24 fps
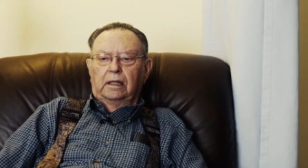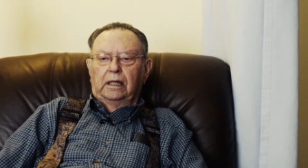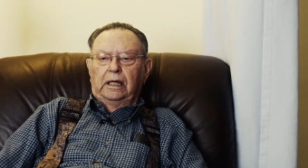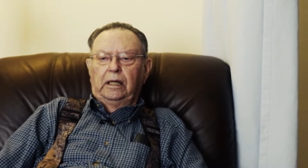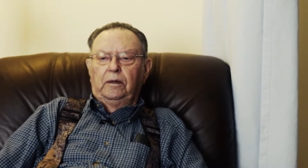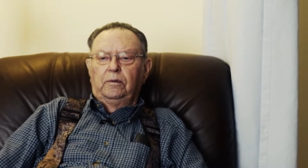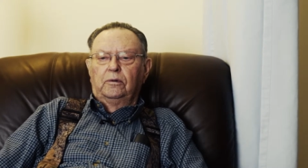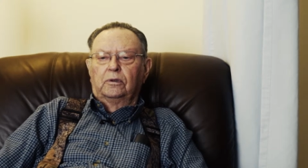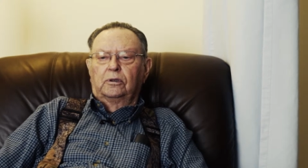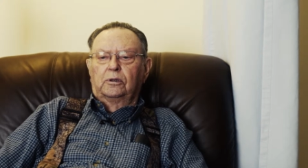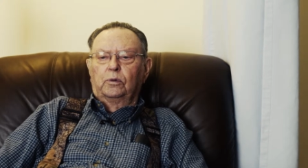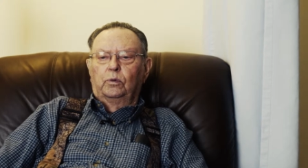
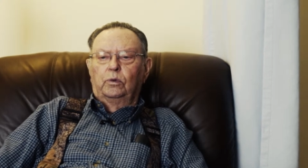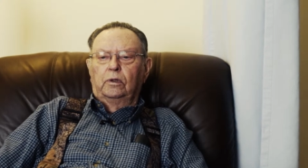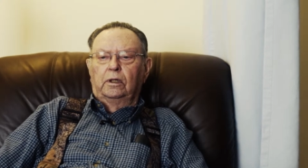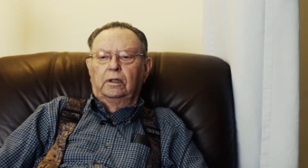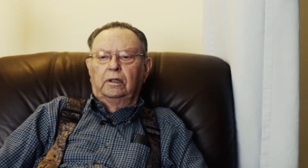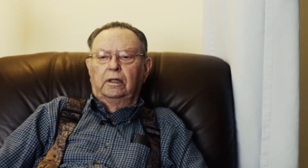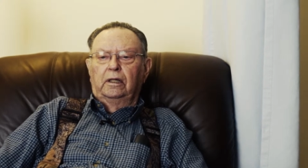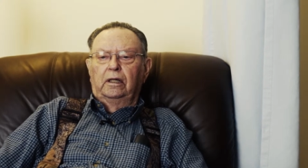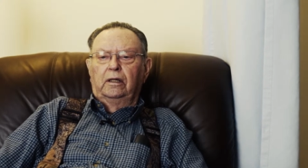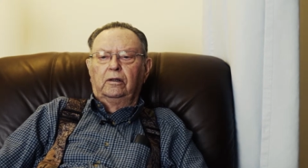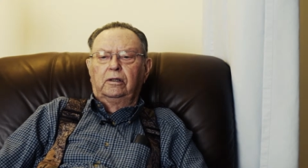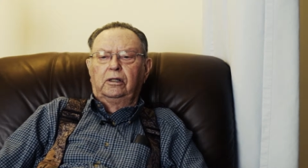he was the
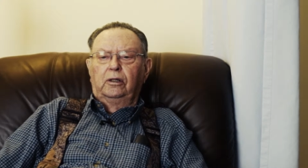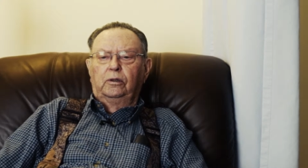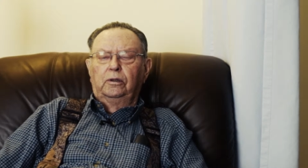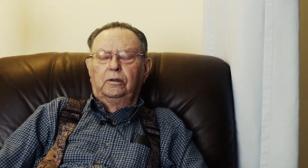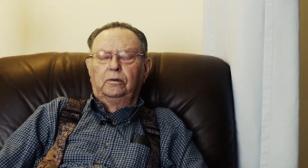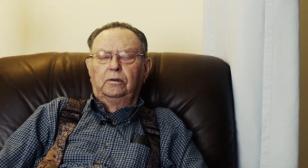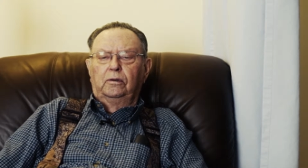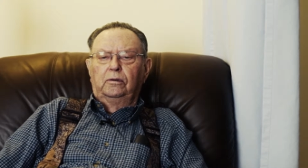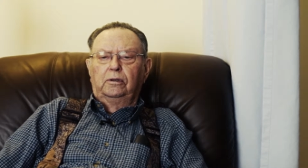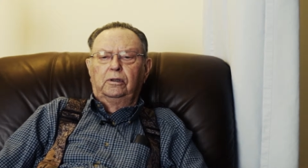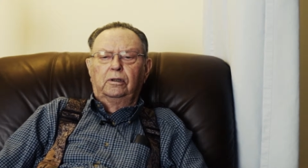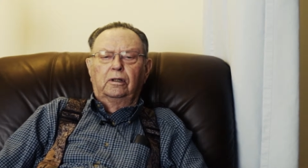one that
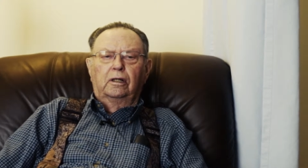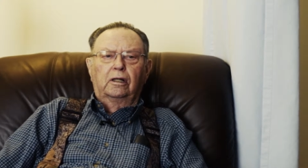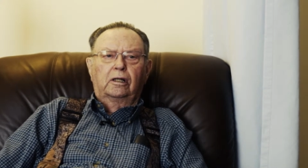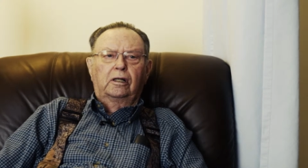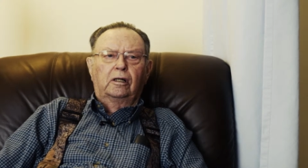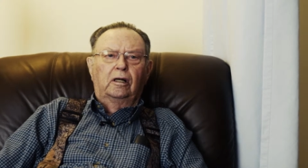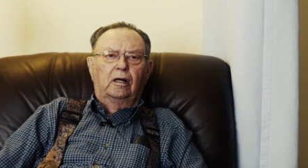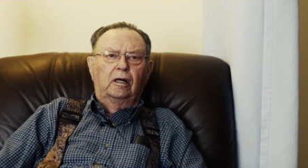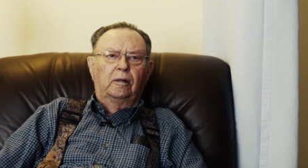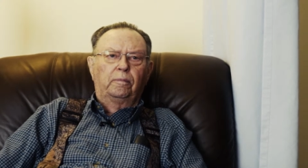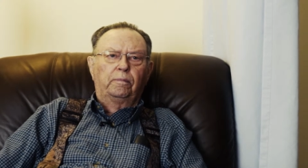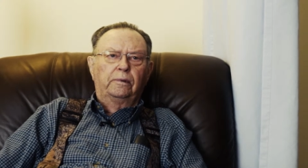could
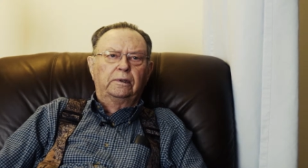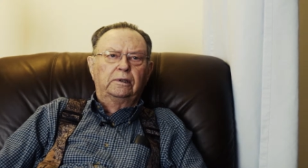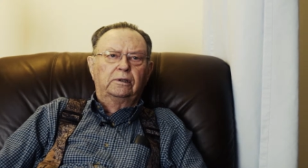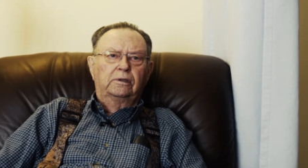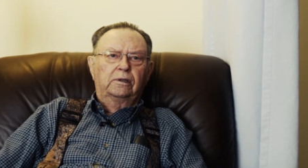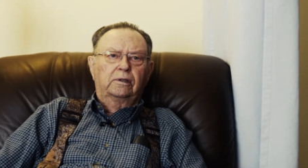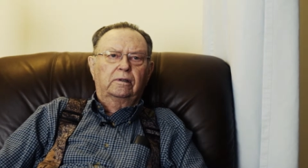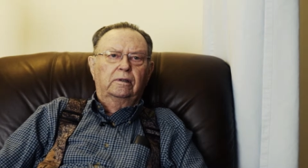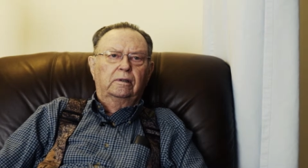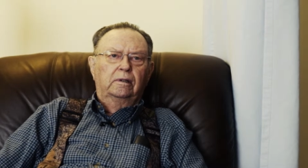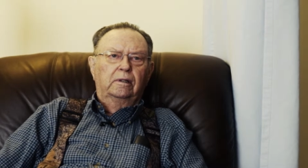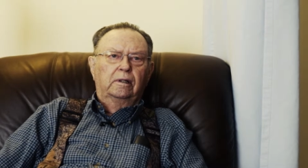
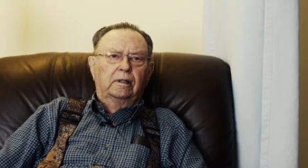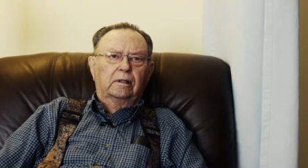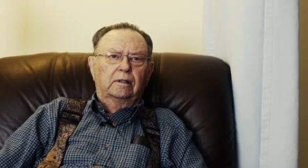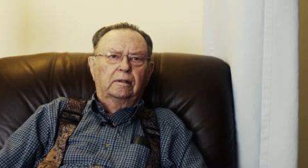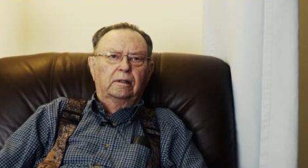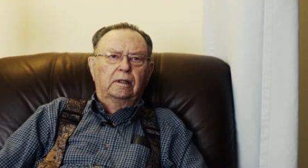accomplish